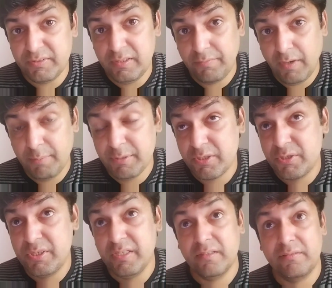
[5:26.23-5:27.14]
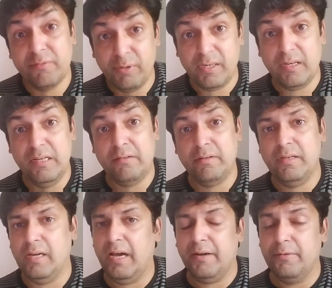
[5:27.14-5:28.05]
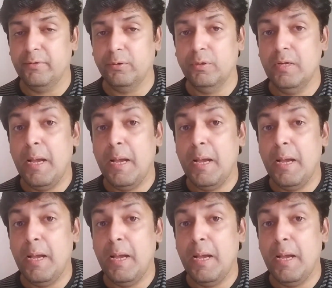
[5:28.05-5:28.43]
If I'm in a tier 3 country, I don't know.